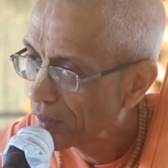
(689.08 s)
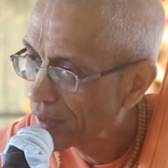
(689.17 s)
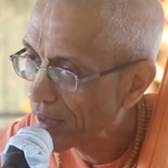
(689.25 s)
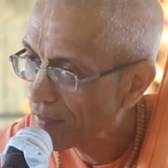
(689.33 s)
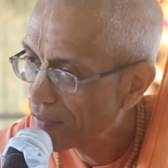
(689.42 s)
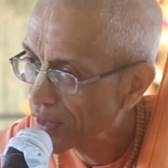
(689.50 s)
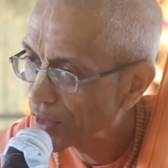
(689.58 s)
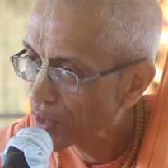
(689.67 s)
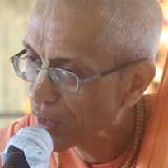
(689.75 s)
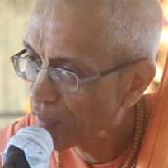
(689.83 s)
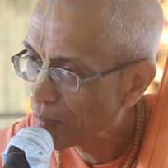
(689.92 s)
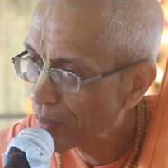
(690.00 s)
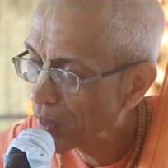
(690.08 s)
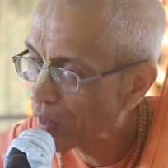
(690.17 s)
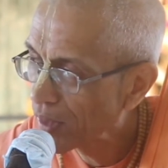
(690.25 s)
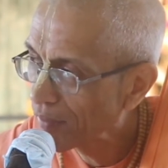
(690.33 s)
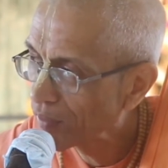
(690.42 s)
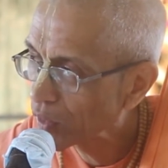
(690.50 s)
Definition of
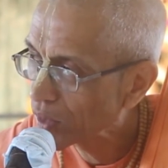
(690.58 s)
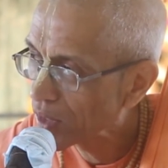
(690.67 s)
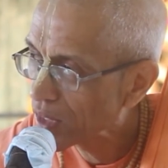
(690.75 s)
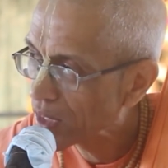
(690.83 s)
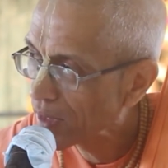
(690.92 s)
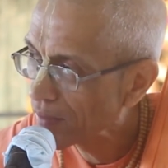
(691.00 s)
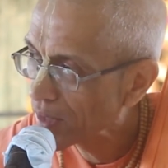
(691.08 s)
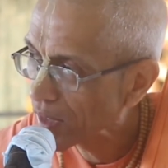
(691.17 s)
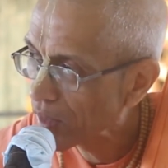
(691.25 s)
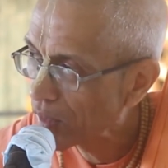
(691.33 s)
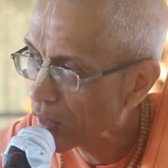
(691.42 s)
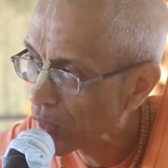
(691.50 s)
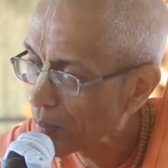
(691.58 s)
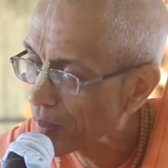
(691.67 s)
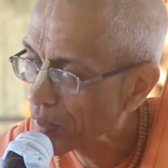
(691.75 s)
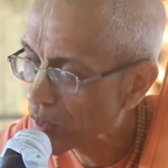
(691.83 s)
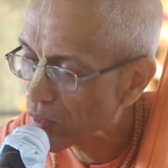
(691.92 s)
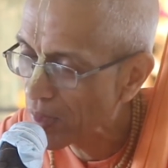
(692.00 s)
pure devotional service according to Rupa
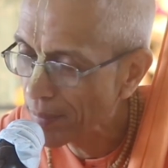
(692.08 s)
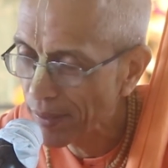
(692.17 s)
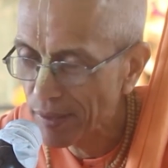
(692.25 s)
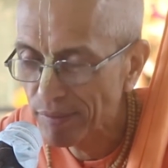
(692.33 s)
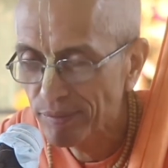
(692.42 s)
Goswami.